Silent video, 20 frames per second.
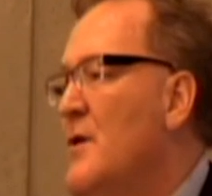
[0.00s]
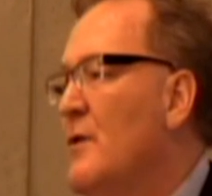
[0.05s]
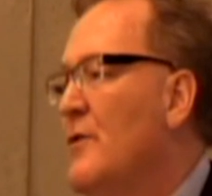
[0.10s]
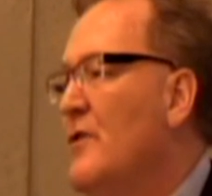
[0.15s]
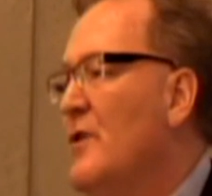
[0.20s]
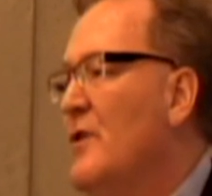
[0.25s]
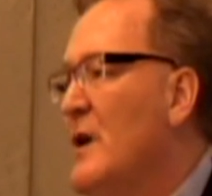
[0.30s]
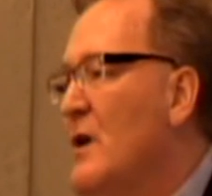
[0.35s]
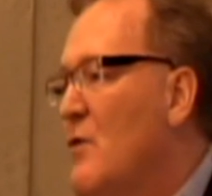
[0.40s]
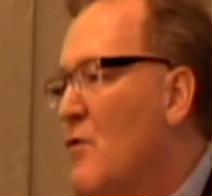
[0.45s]

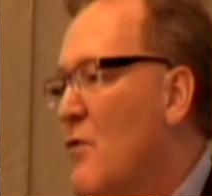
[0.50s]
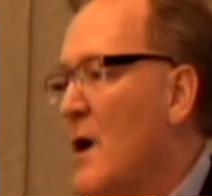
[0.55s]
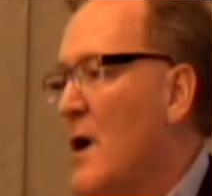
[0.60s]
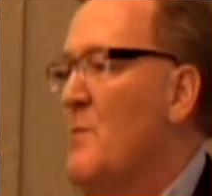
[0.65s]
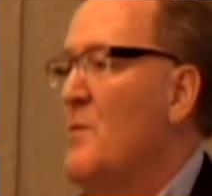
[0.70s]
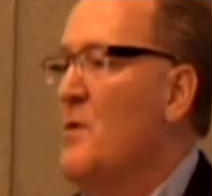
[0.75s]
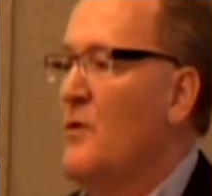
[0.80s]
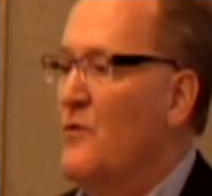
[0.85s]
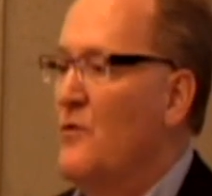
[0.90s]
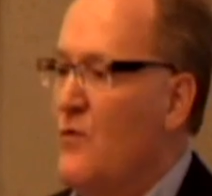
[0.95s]
There's an
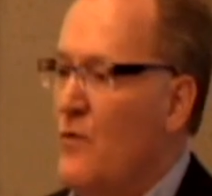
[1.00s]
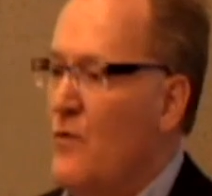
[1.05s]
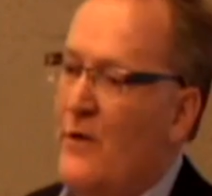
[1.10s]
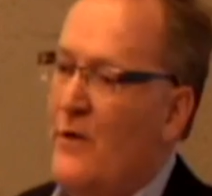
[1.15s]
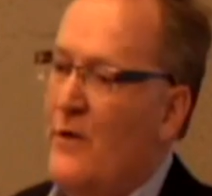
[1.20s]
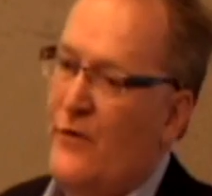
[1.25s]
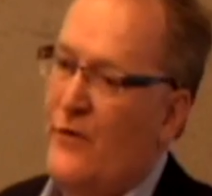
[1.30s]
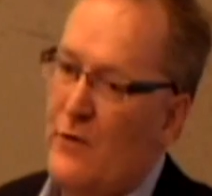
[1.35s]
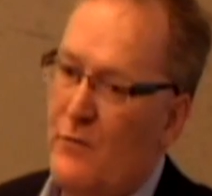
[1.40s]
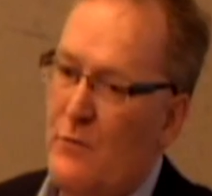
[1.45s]
incredible
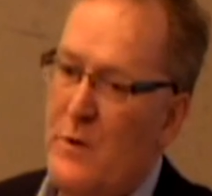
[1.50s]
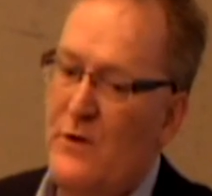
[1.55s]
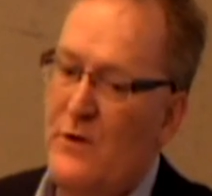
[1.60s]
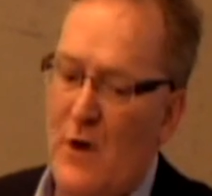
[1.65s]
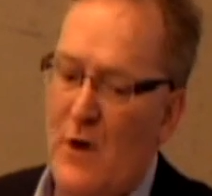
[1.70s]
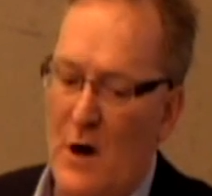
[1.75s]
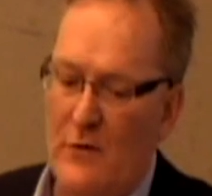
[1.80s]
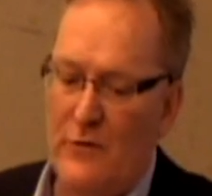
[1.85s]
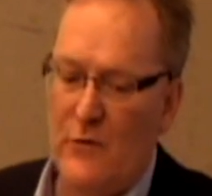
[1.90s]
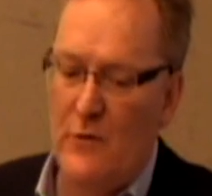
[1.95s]
trust, as we
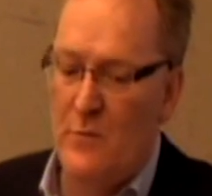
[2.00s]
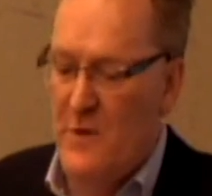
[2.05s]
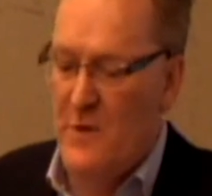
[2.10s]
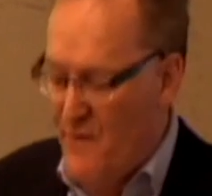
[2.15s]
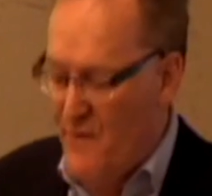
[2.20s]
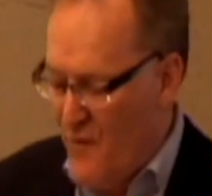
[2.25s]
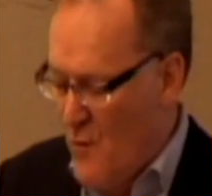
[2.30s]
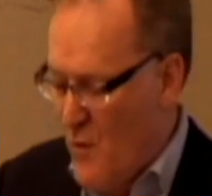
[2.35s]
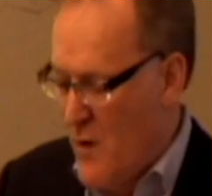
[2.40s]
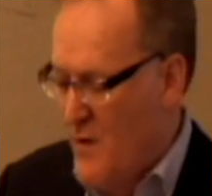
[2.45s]
talked to
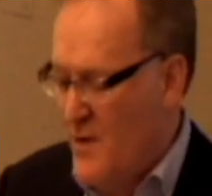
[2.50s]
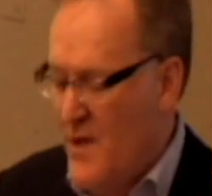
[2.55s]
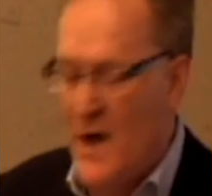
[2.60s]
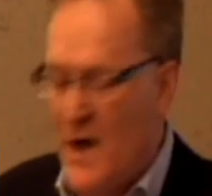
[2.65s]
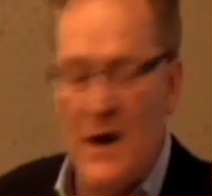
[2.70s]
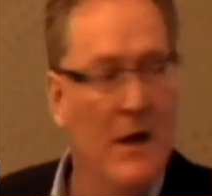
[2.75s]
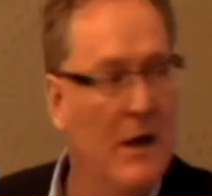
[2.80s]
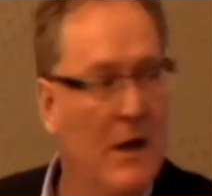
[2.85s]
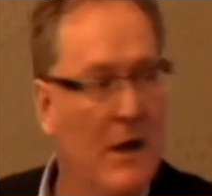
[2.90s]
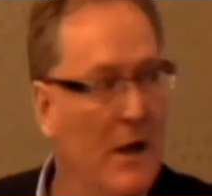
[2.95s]
before,
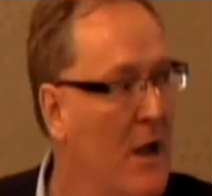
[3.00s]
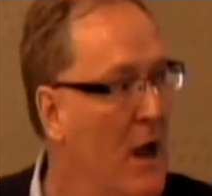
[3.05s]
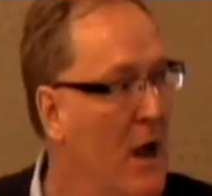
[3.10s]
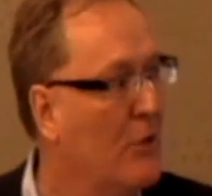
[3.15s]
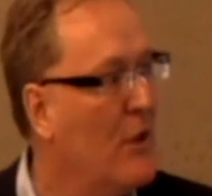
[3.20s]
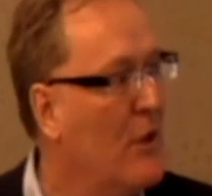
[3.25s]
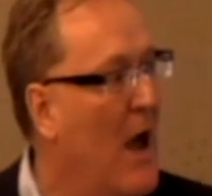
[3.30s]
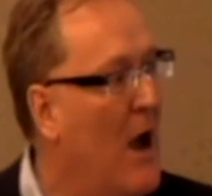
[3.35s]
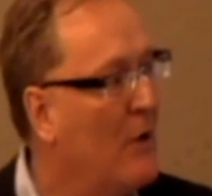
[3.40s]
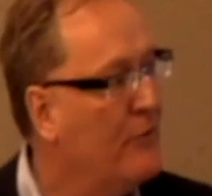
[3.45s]
that
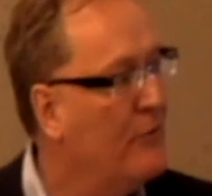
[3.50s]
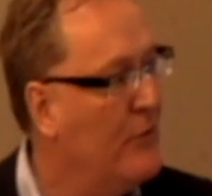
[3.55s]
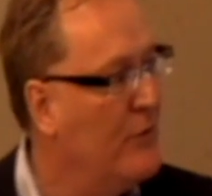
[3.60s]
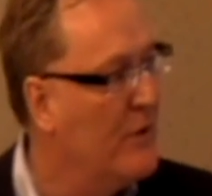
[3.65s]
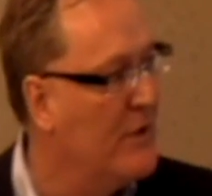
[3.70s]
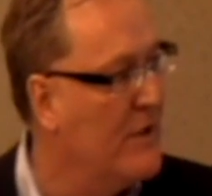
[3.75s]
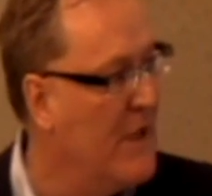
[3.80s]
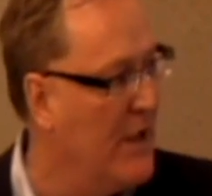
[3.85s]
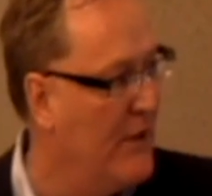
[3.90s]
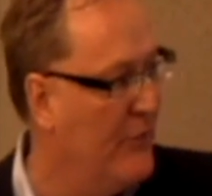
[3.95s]
allows
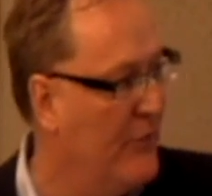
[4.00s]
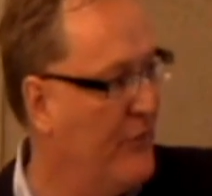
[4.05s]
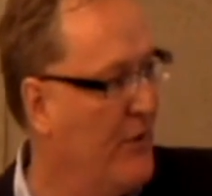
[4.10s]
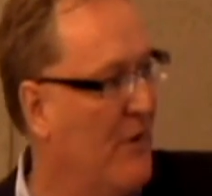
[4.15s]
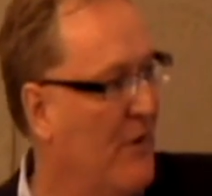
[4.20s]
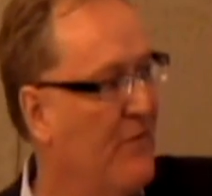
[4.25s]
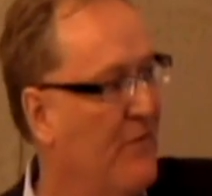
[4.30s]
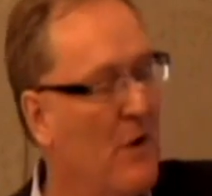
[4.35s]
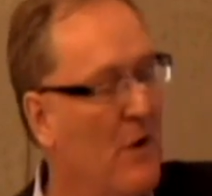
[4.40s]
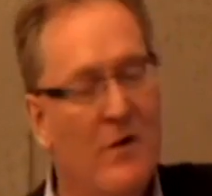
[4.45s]
you to get
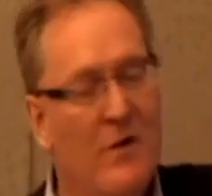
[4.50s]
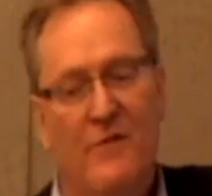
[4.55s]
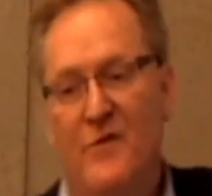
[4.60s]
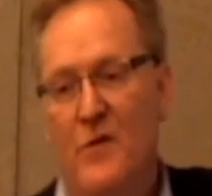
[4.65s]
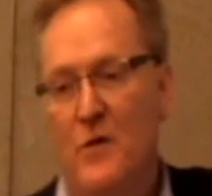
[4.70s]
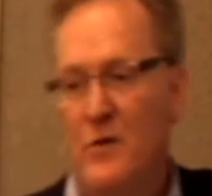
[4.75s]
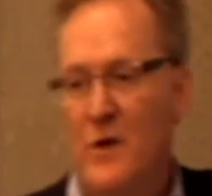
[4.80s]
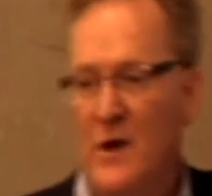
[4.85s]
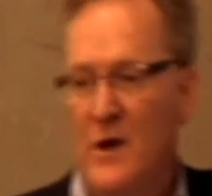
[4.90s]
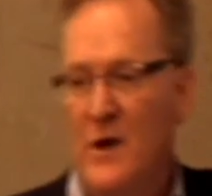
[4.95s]
stuff out if you